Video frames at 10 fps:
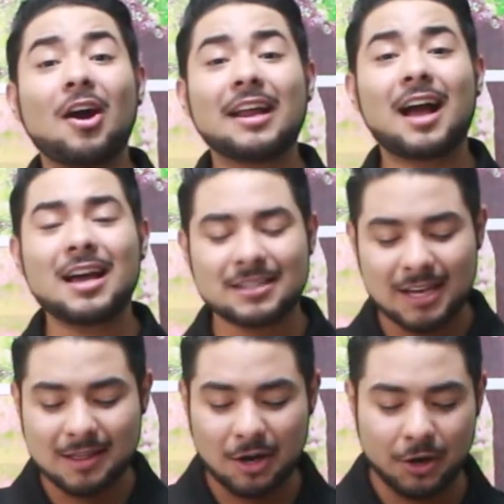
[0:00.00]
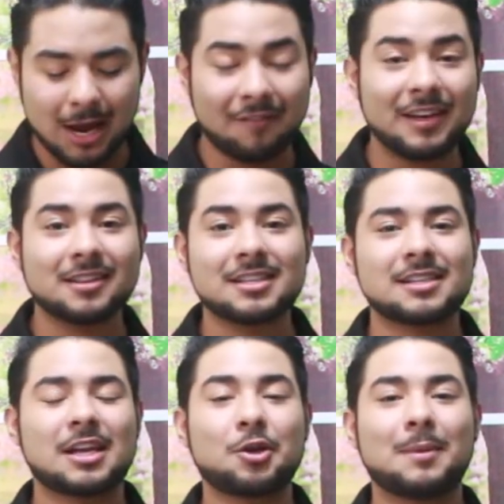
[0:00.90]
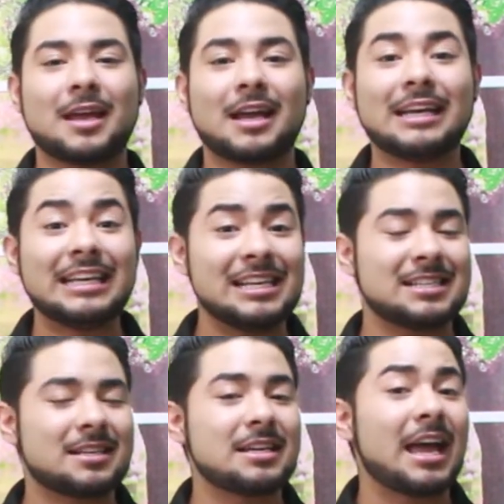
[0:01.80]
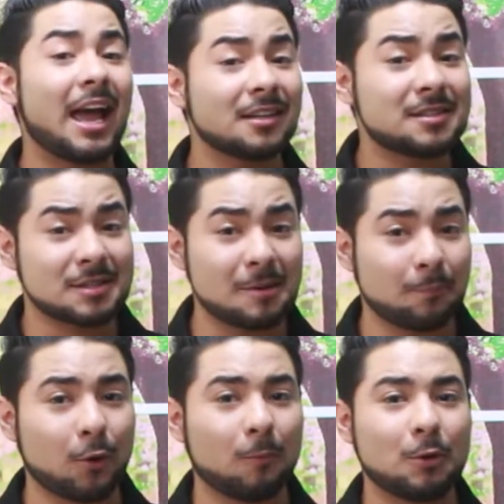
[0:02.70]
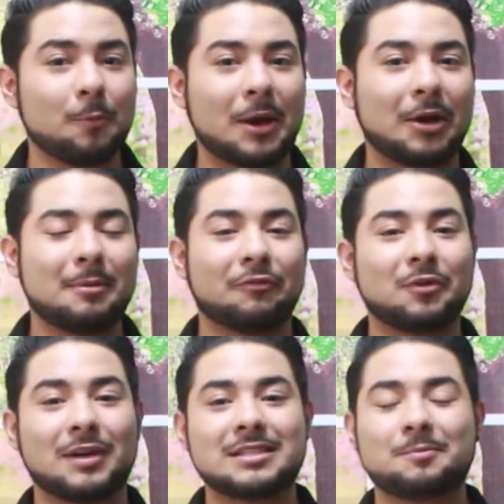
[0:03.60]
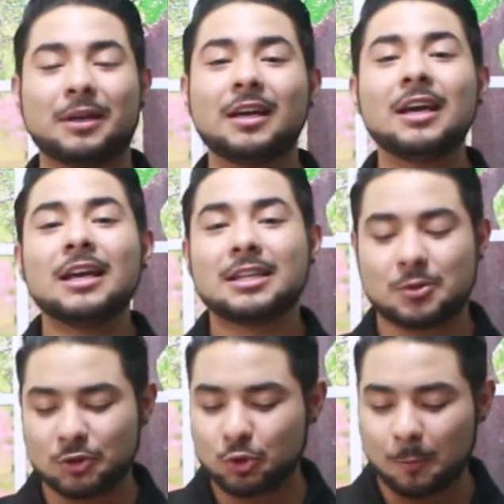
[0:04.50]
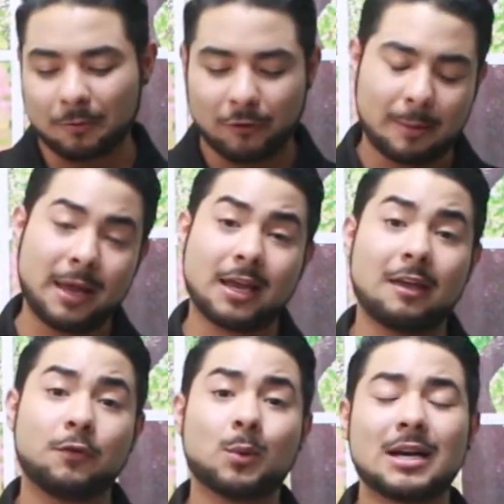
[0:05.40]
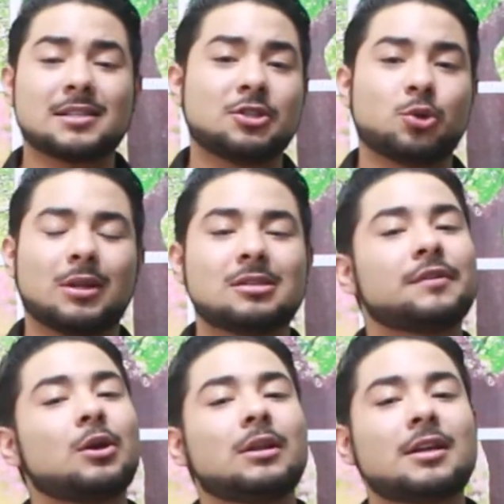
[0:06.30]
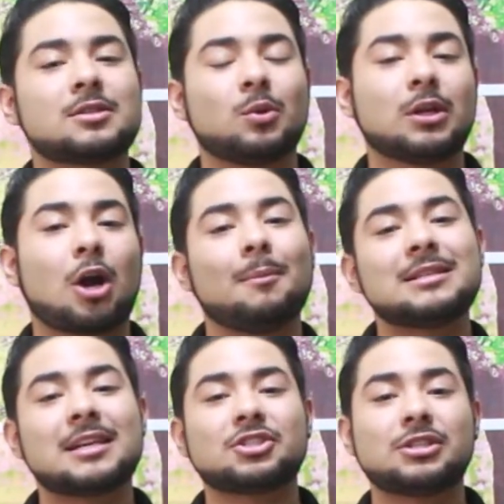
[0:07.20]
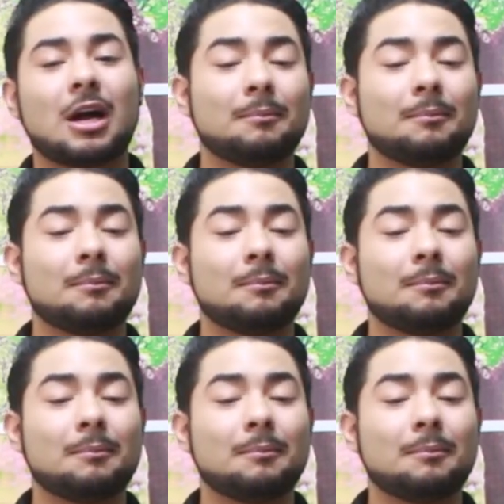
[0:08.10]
Guys, and there you have it. This is how you make an easy and simple blueberry muffin recipe. This was super fun to make. If you guys enjoyed this video, let us know in the comment section down